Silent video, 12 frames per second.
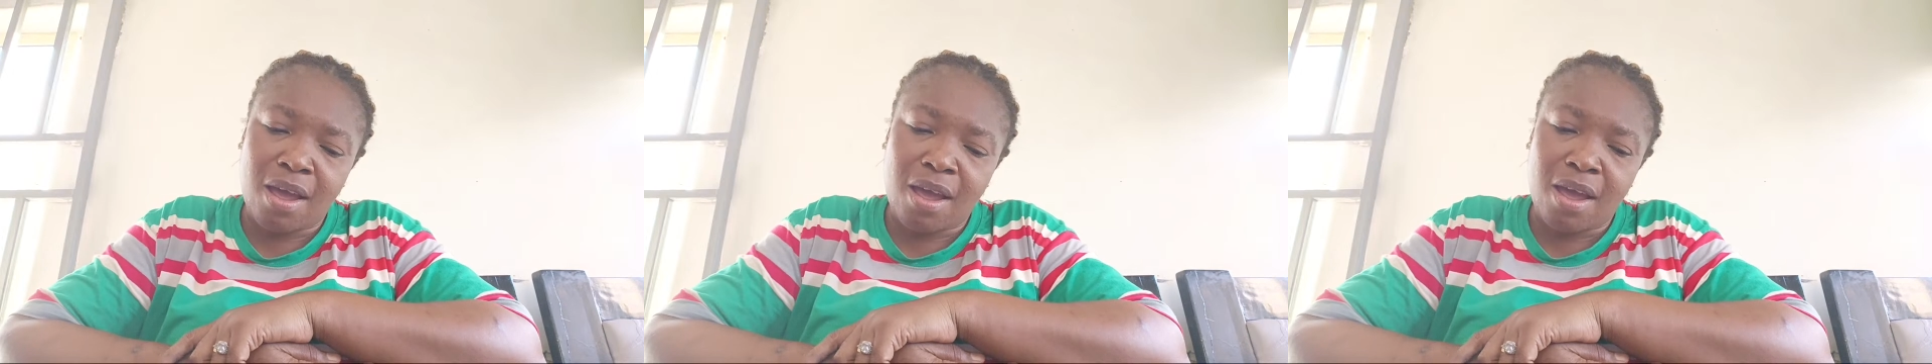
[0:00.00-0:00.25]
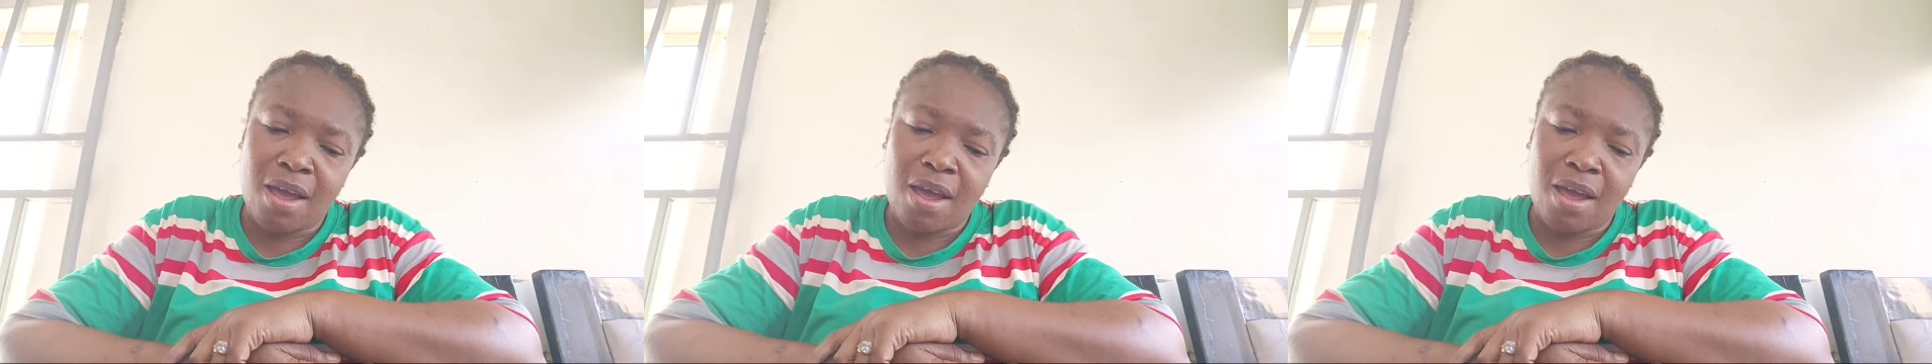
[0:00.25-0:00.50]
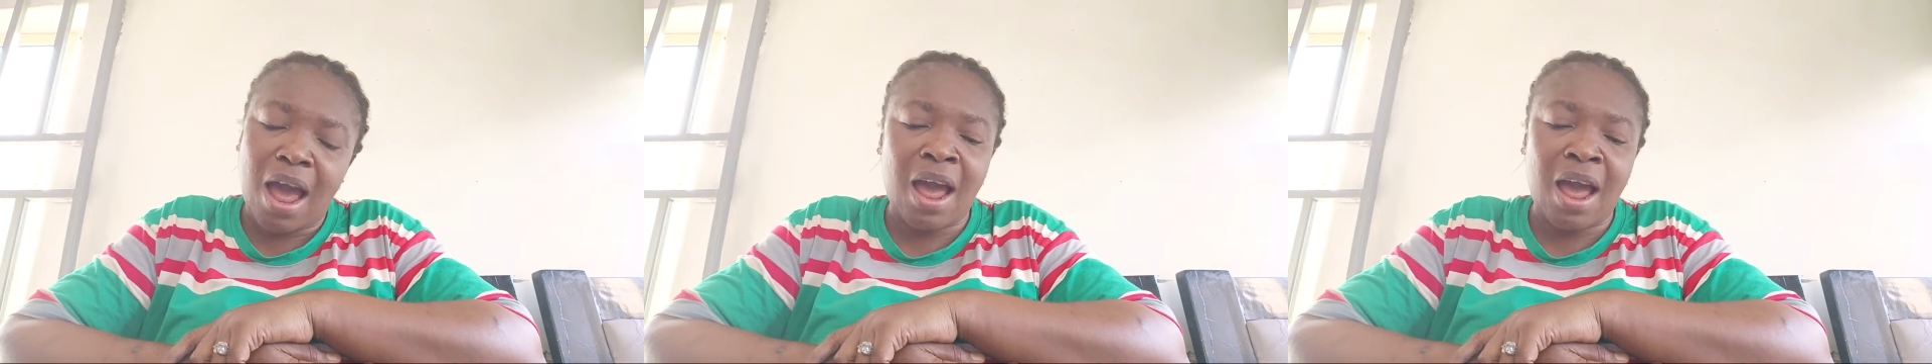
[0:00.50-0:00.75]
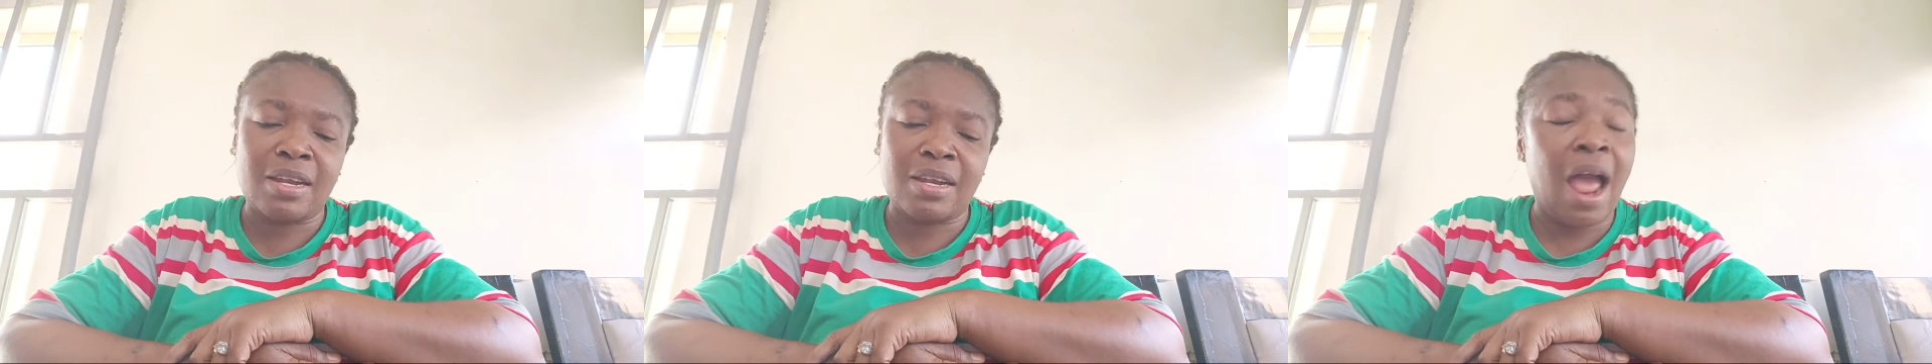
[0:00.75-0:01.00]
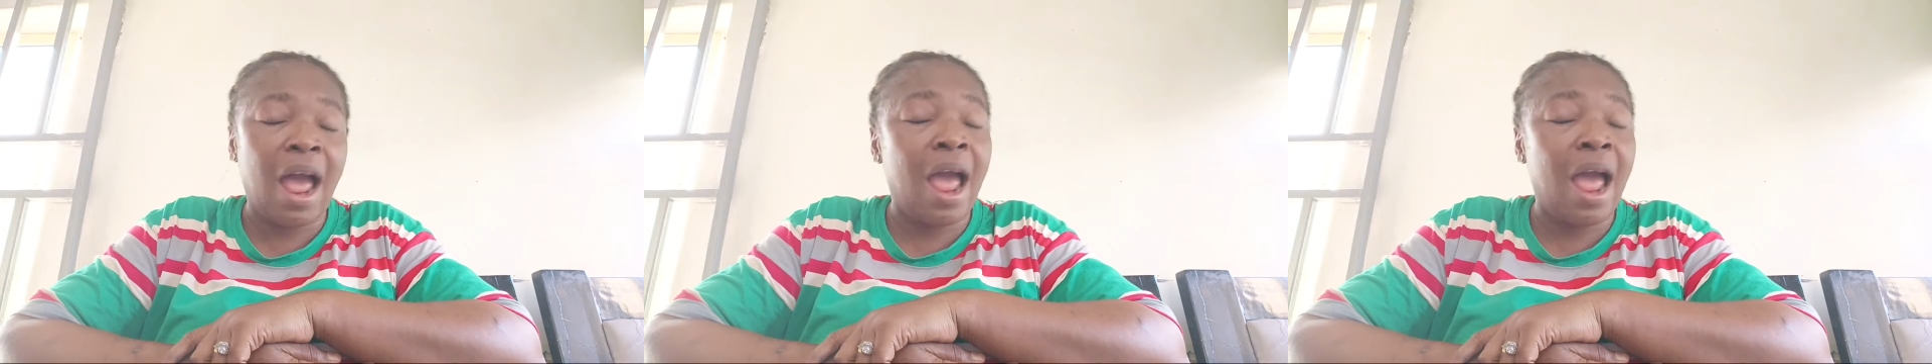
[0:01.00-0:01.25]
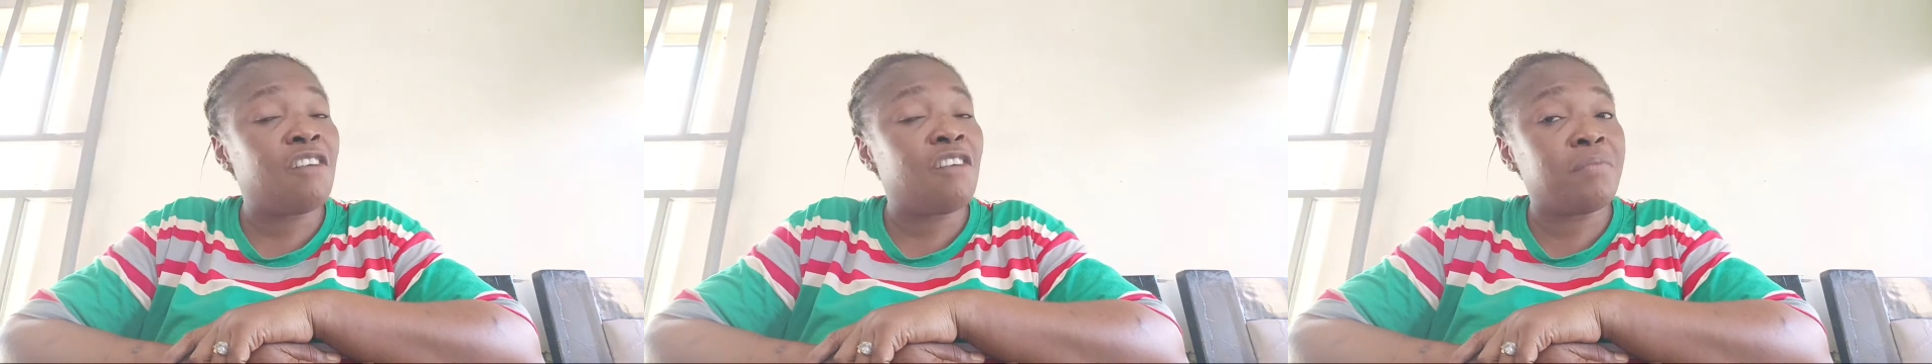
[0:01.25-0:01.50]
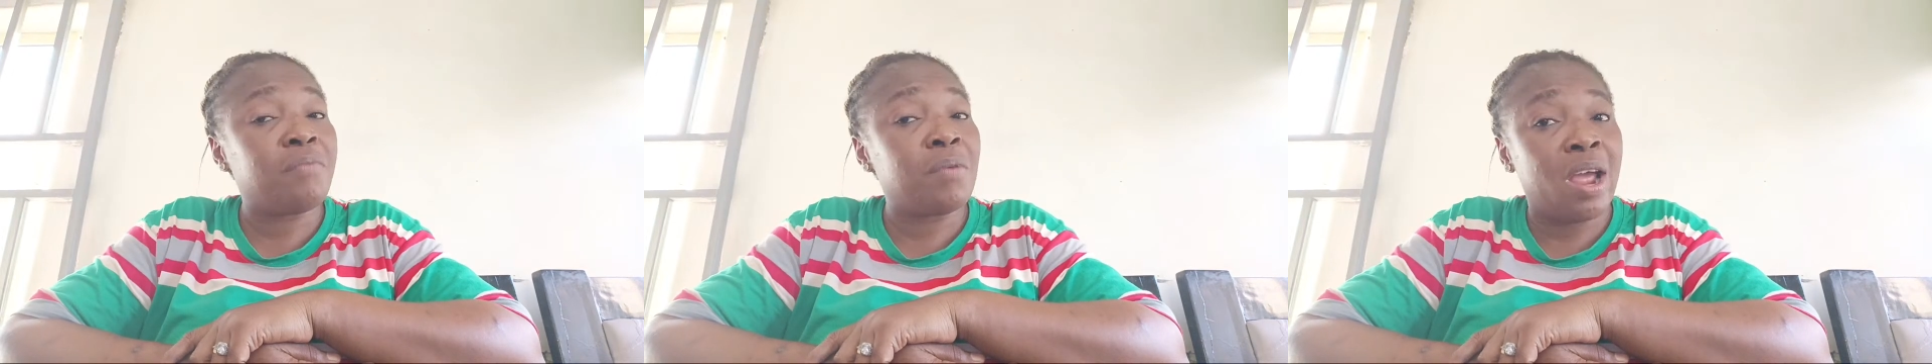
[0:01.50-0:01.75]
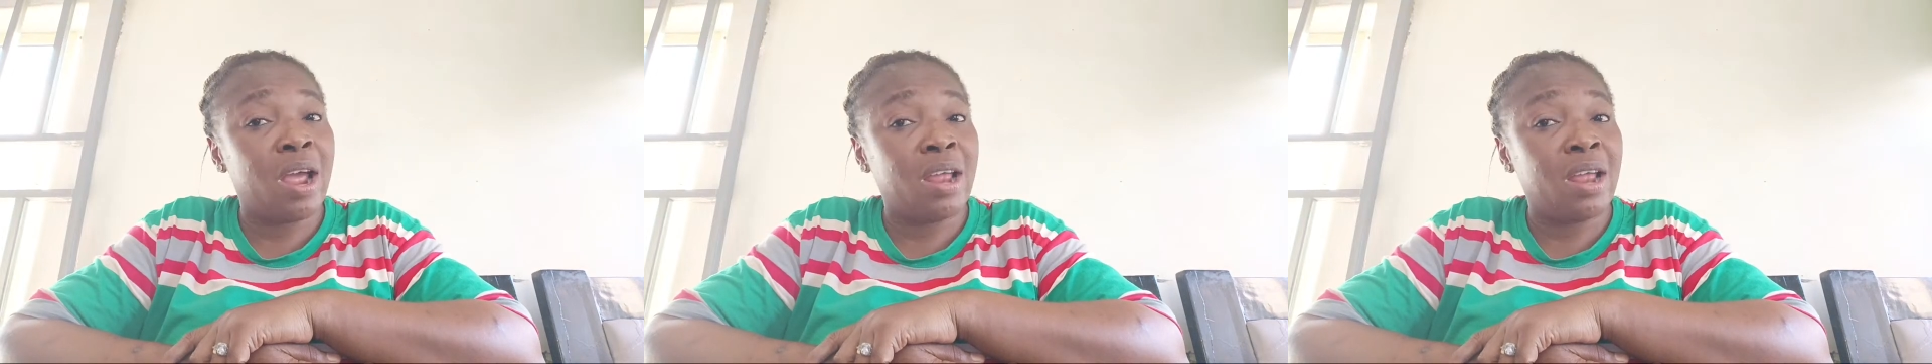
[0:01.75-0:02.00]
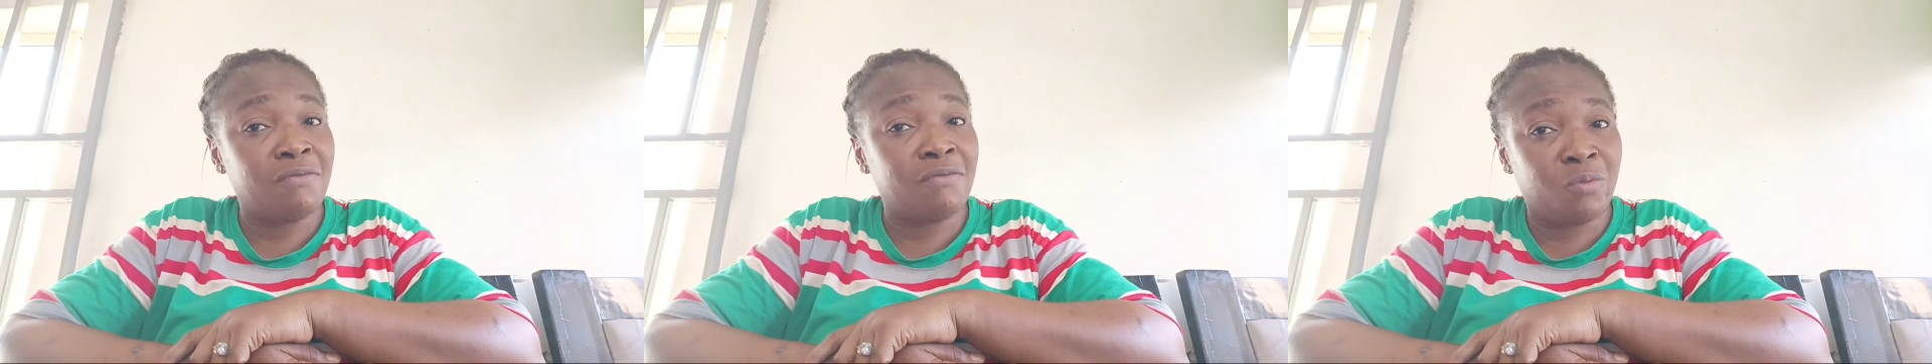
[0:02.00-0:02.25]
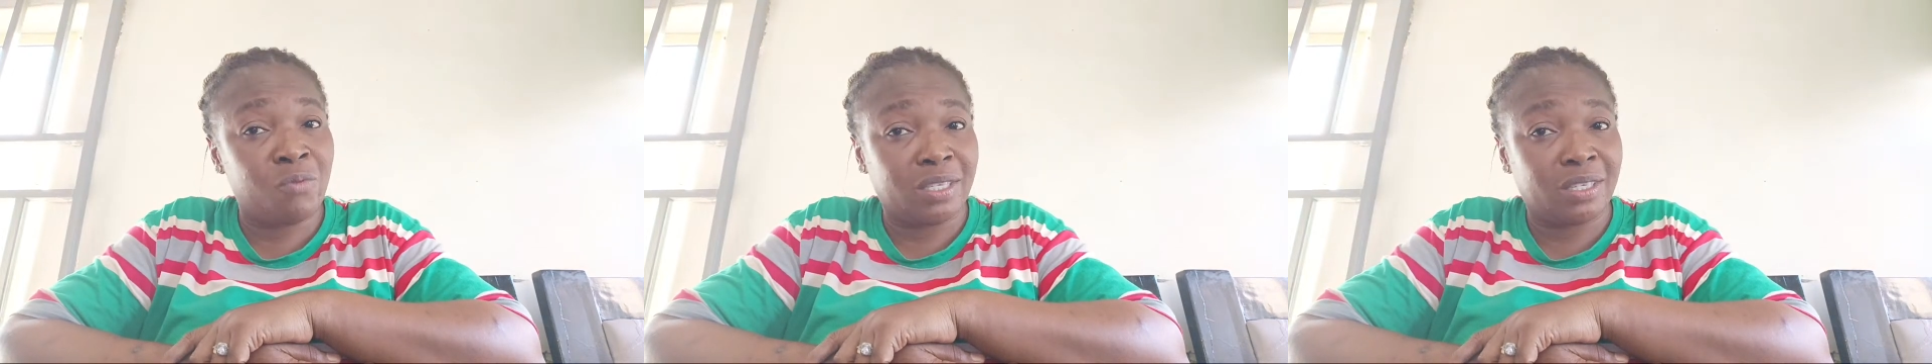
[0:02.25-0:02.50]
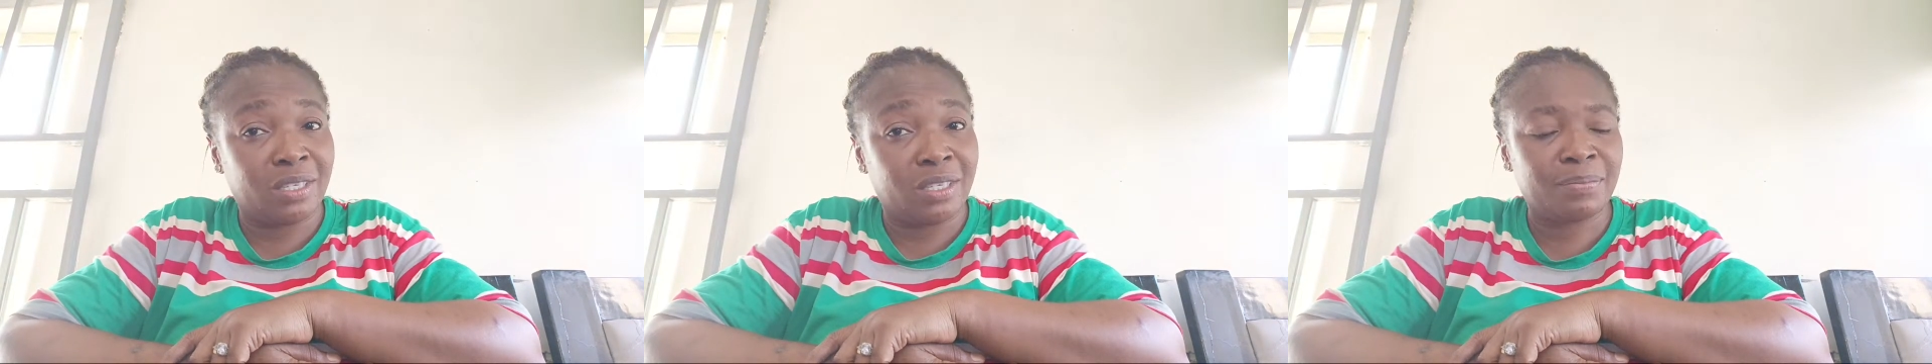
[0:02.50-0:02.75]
and I have people I live with.